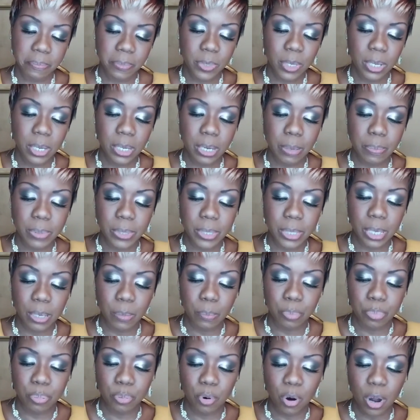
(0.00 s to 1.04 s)
the lipstick
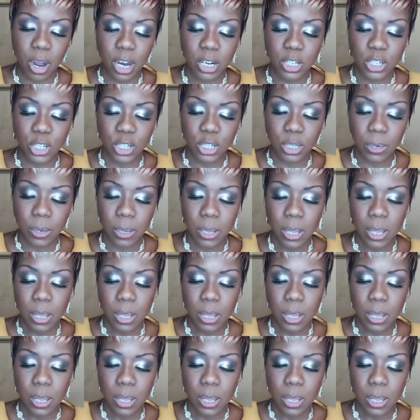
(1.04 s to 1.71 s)
brush.